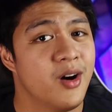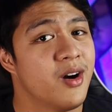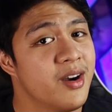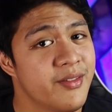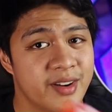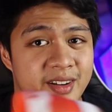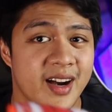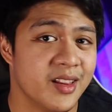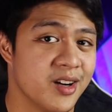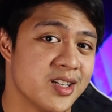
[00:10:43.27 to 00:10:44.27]
or if you're
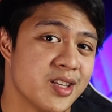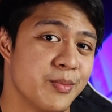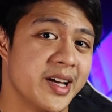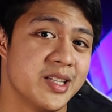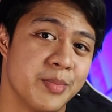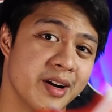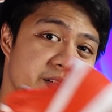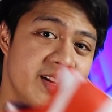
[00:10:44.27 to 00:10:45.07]
trying to customize a pair of